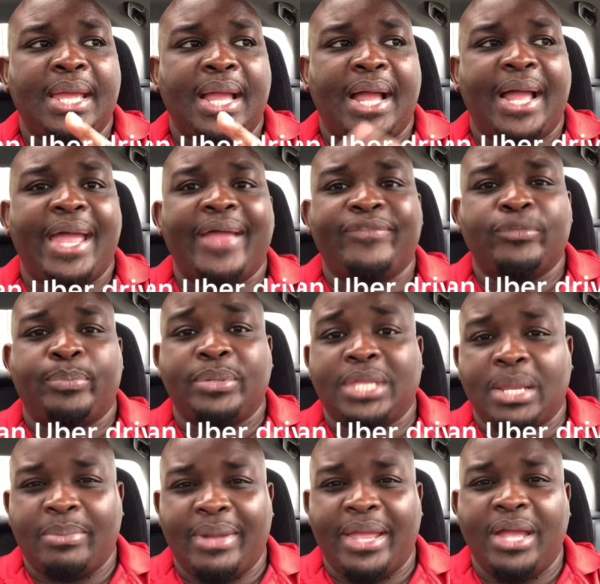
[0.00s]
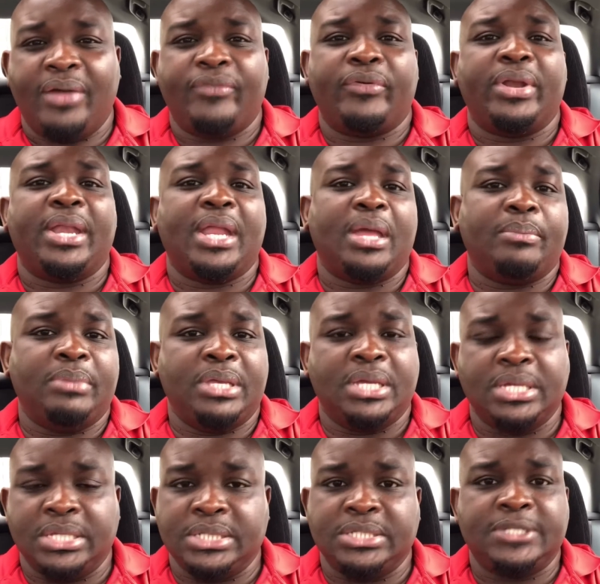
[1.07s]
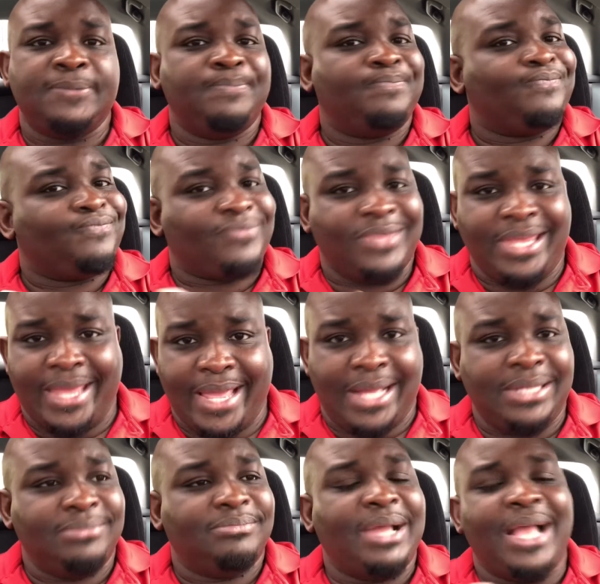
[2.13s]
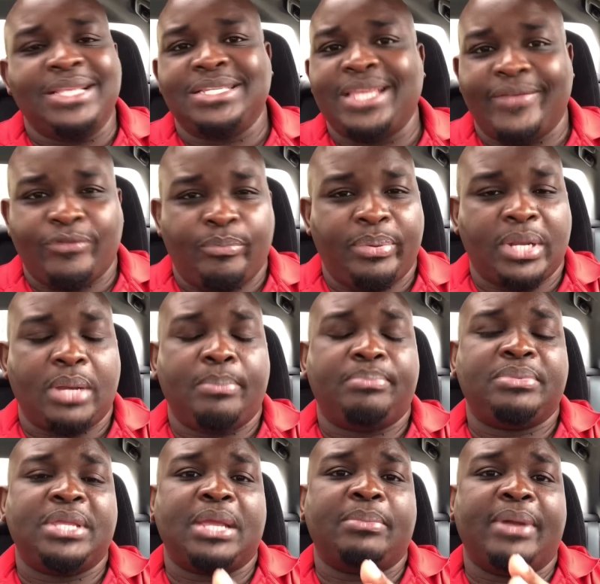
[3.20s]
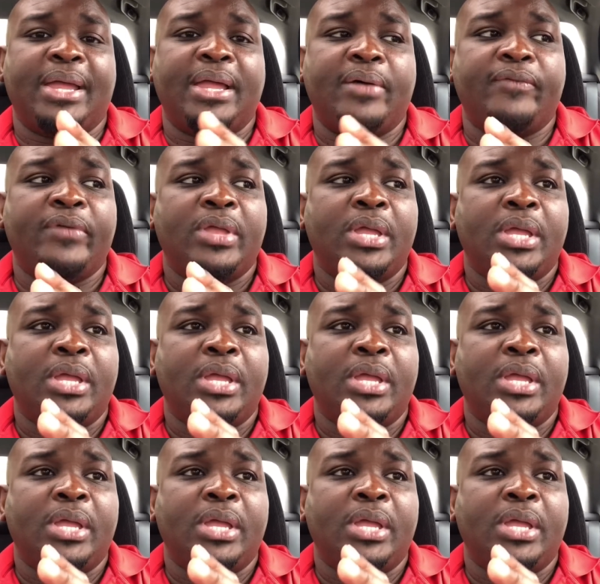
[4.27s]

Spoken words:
I have to protect my health right now because, I just have to protect my health.